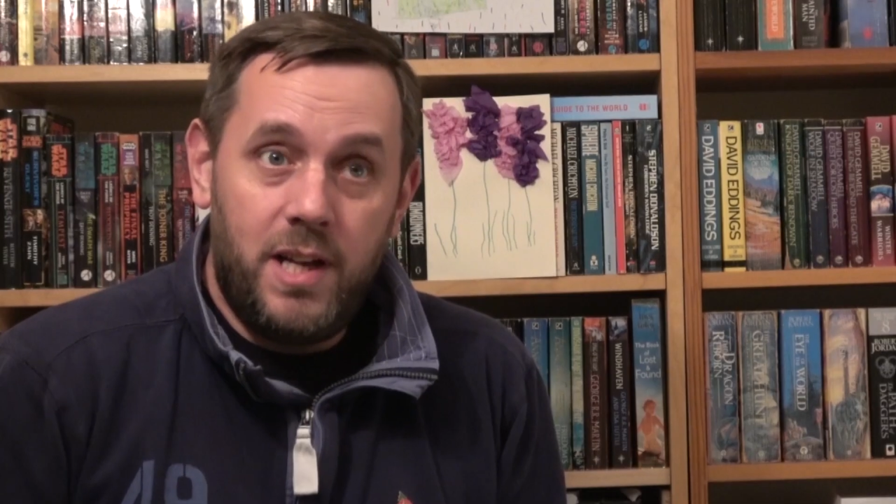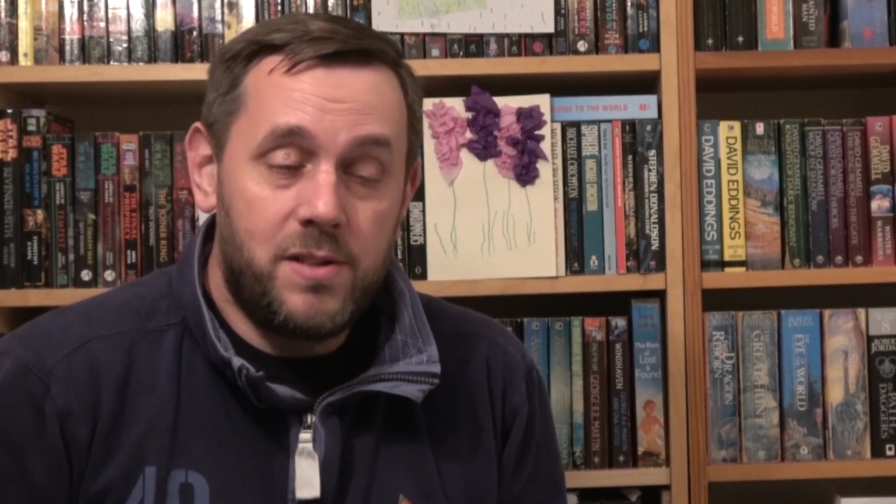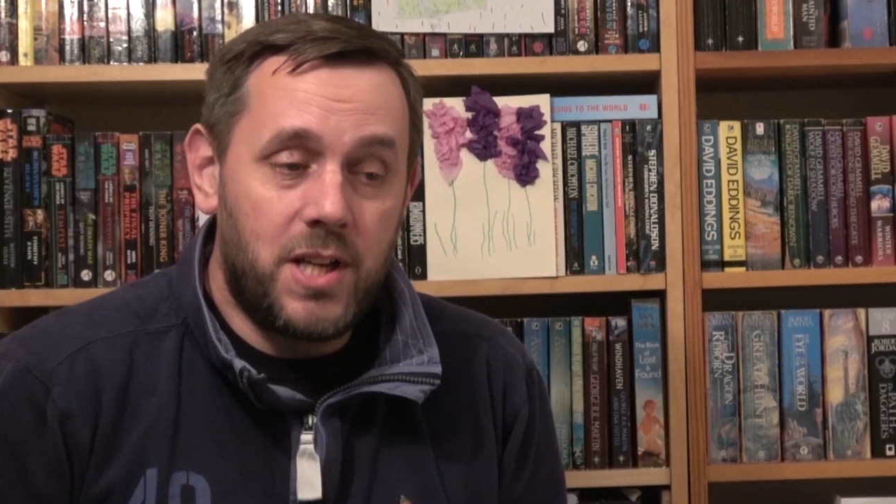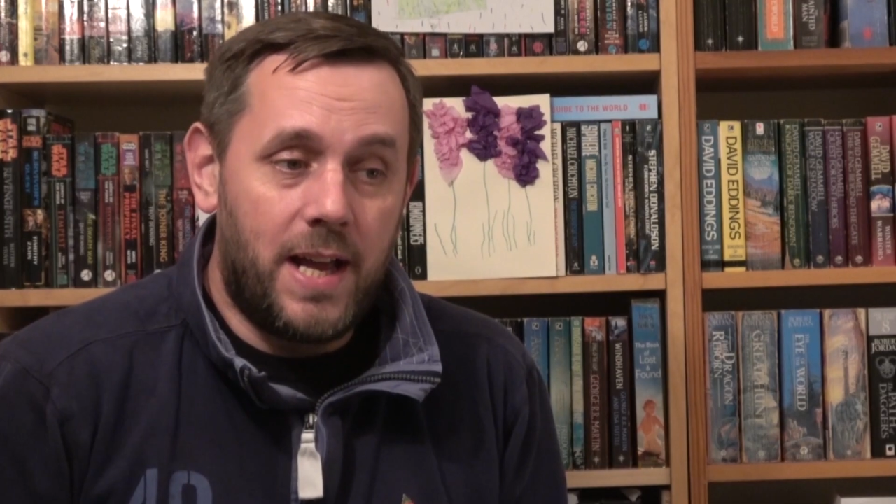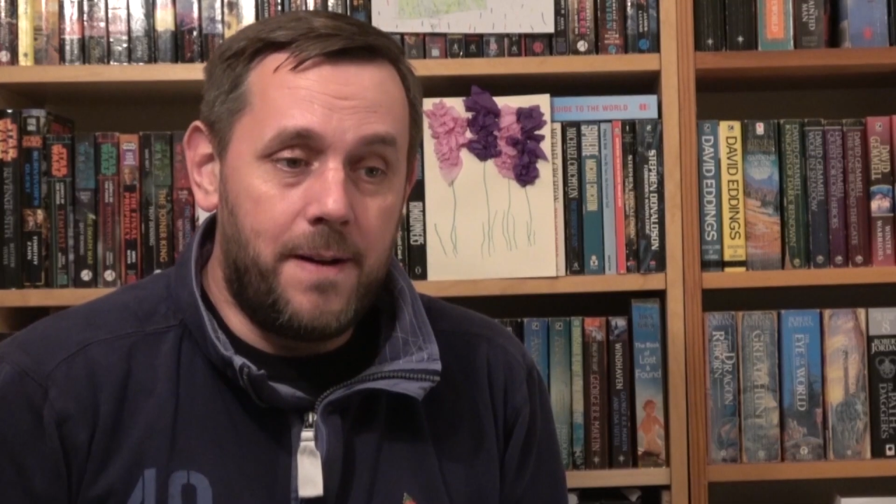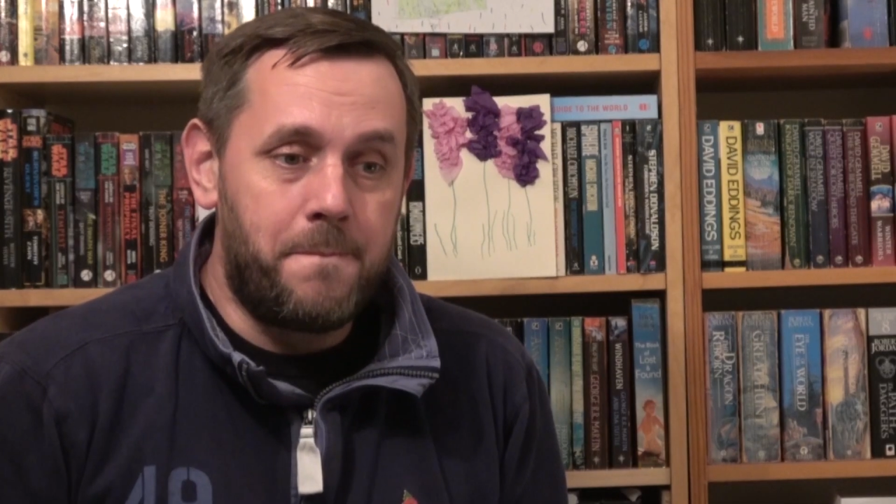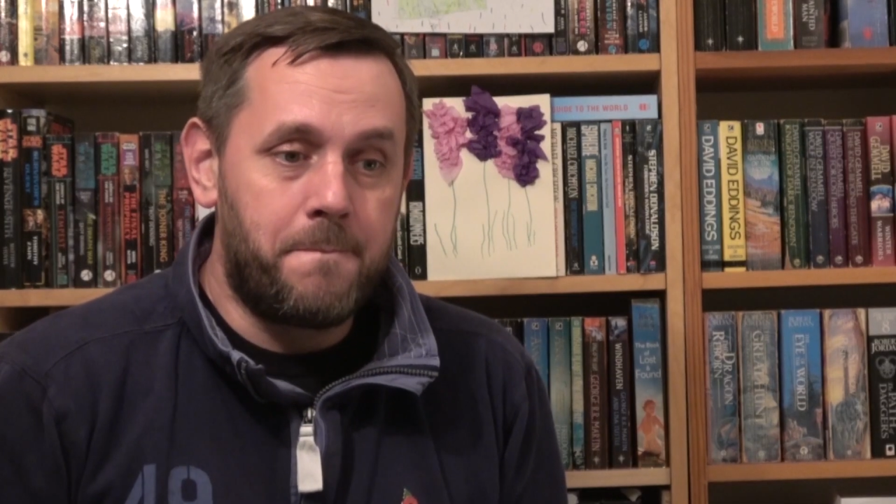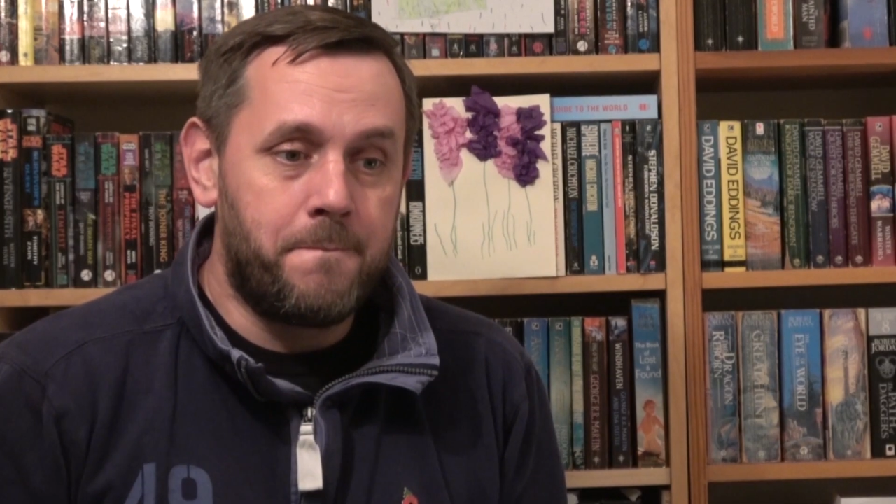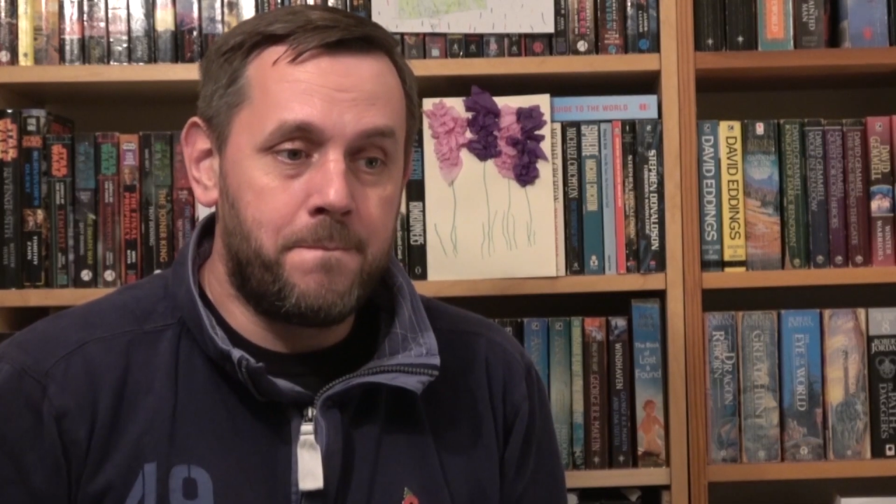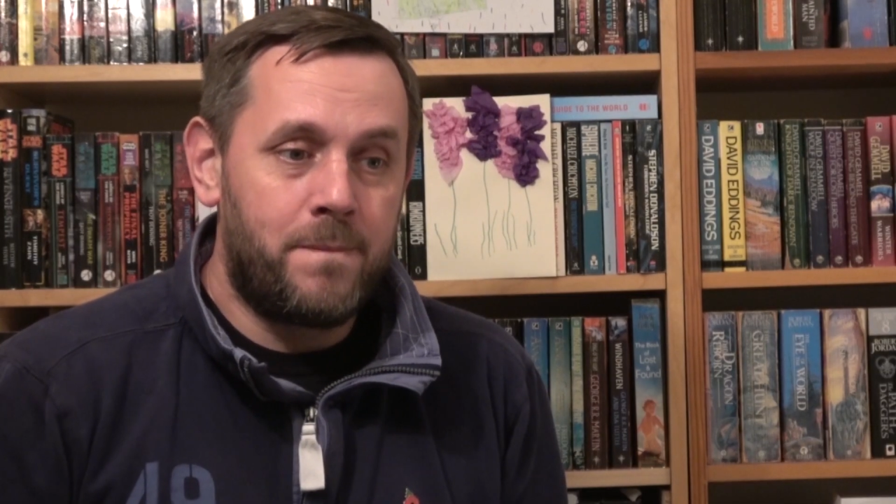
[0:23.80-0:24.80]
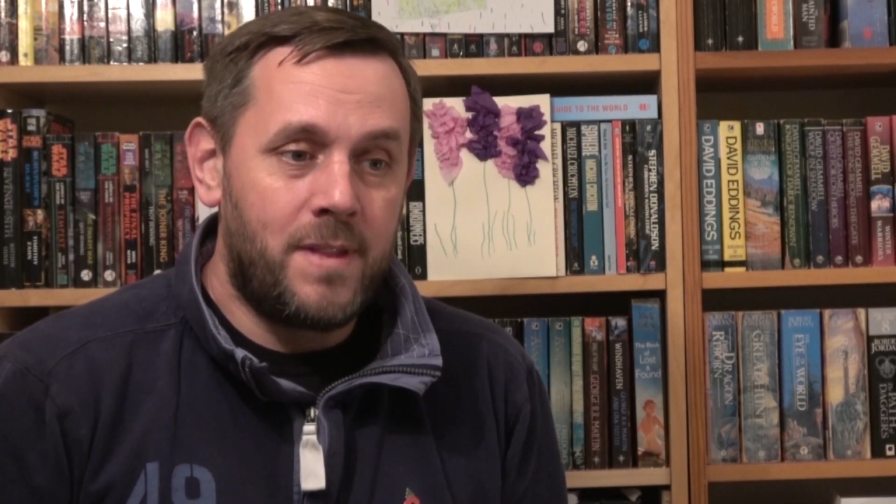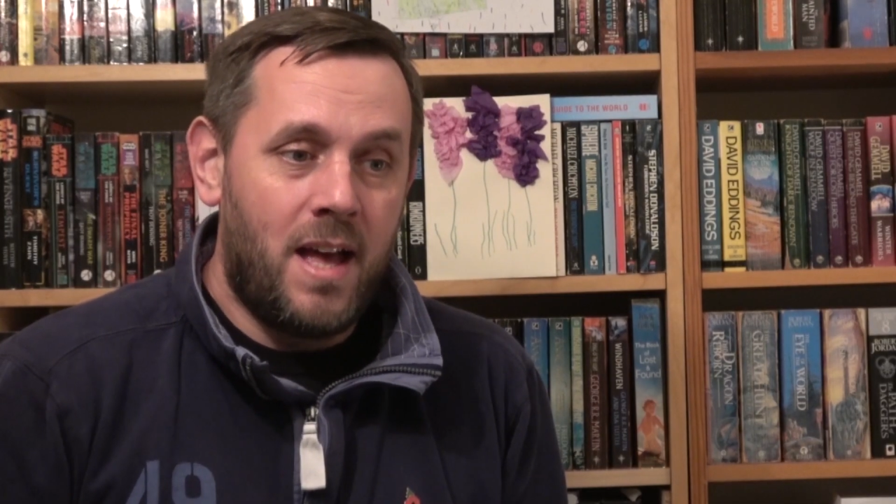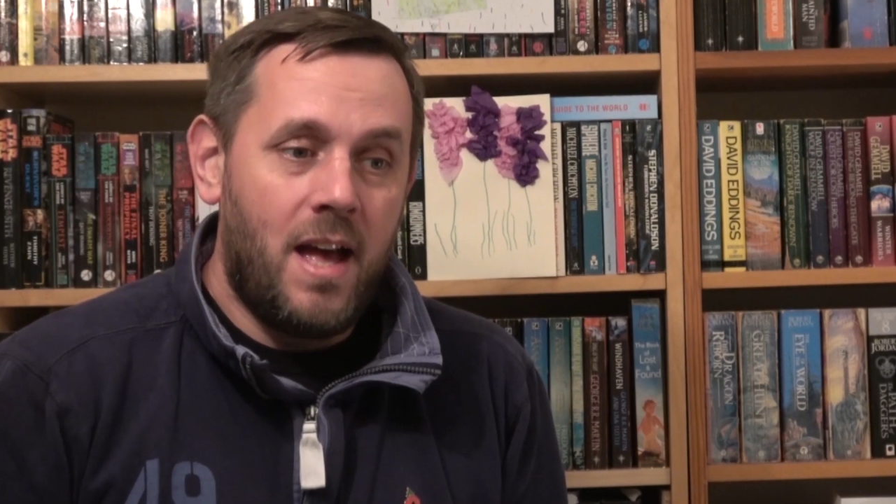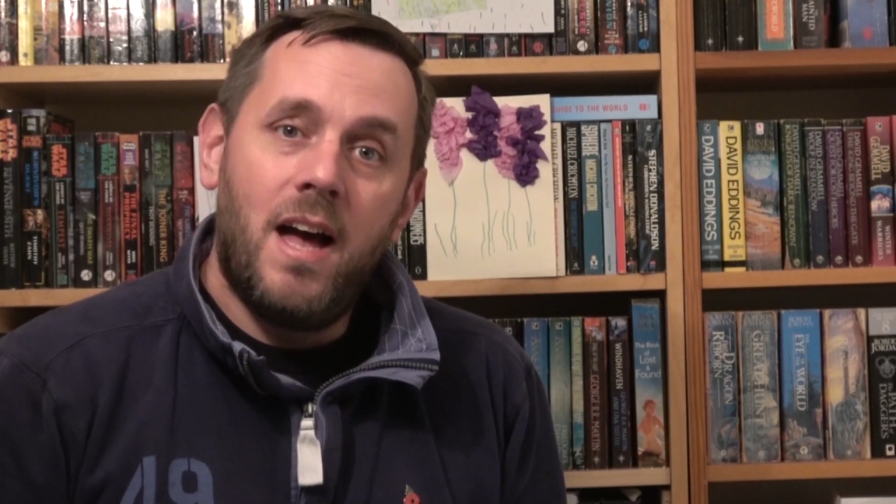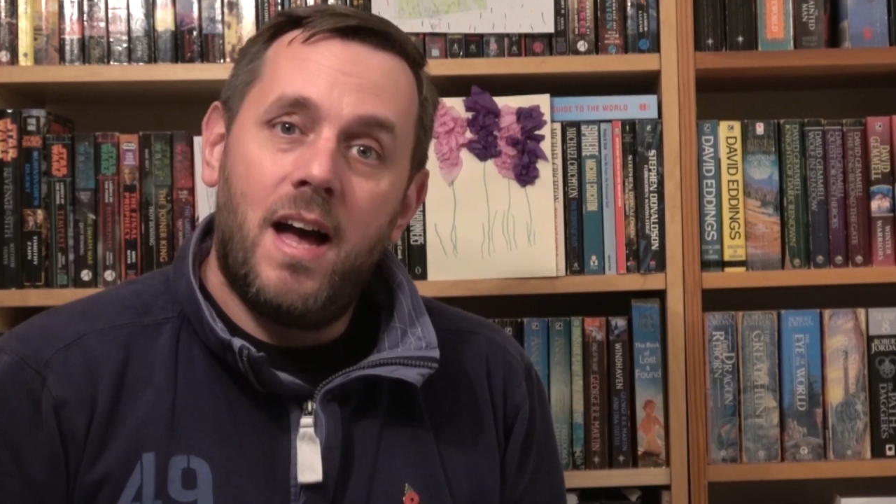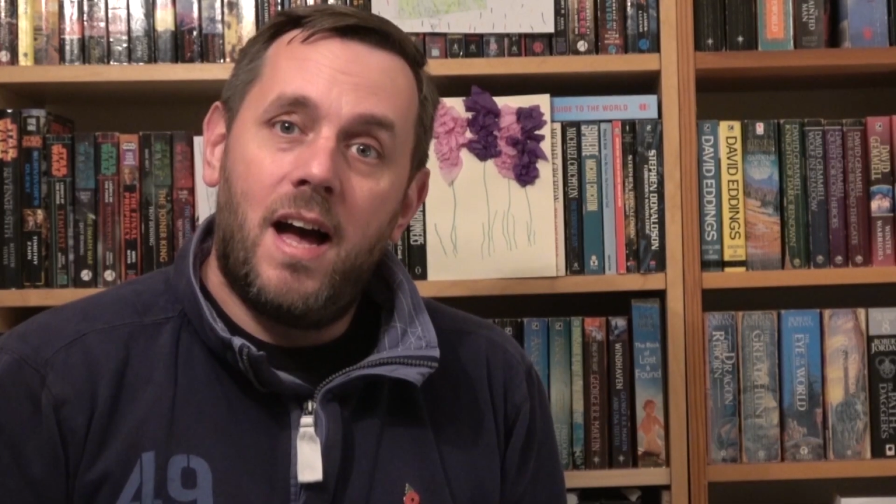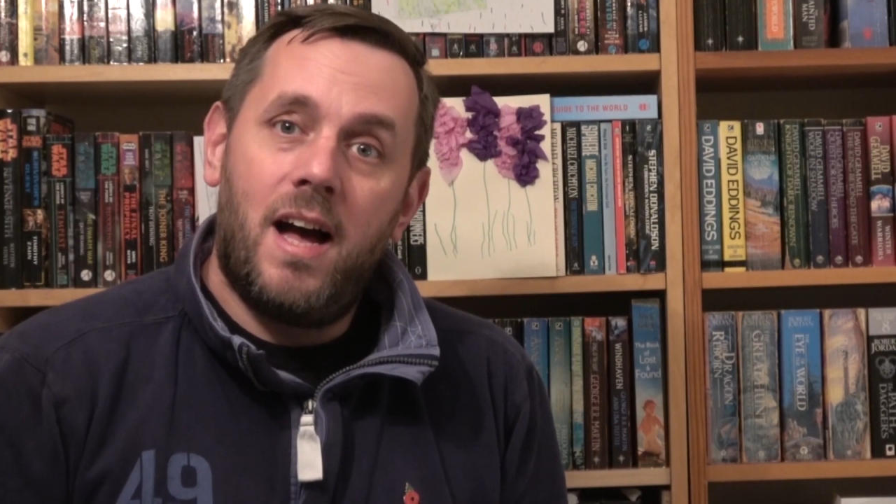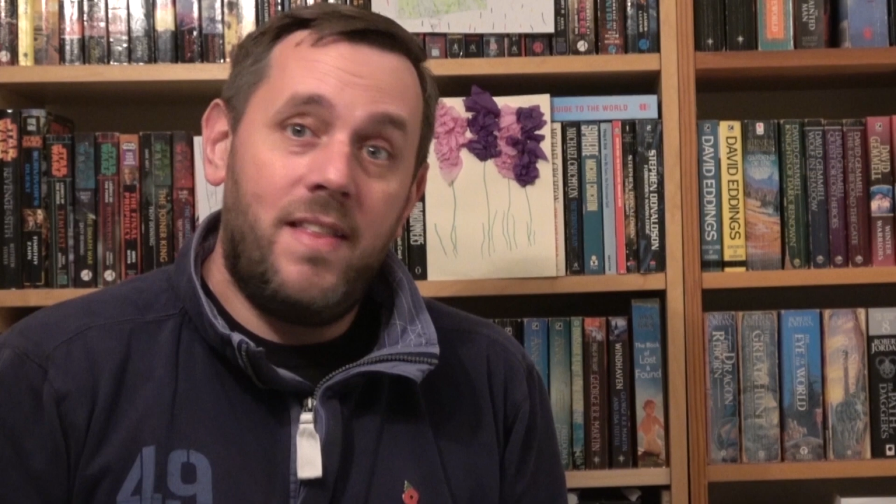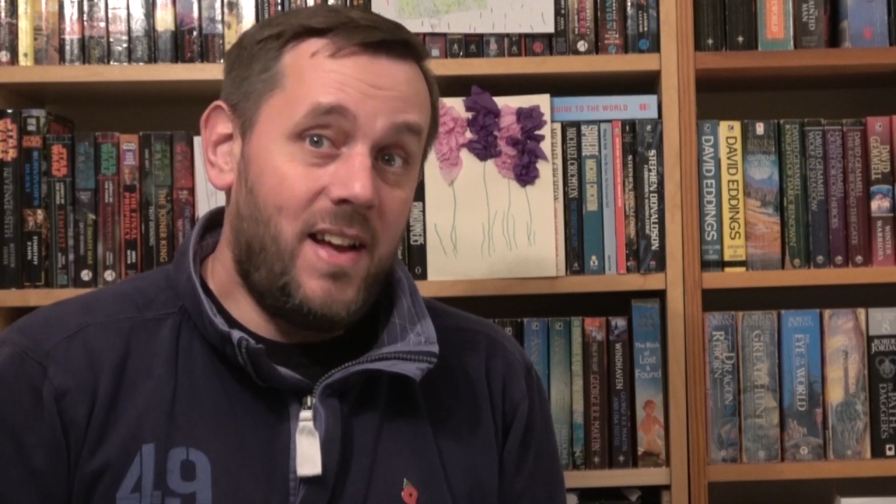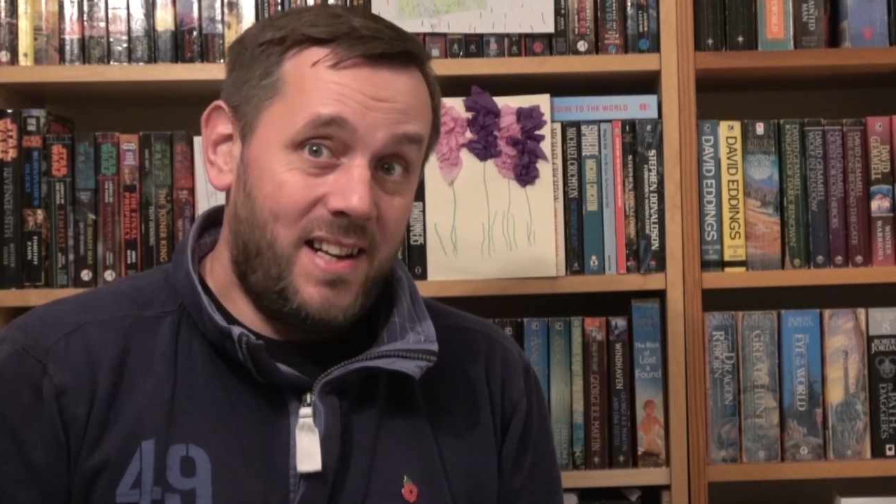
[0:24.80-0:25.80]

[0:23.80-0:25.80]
videos again. And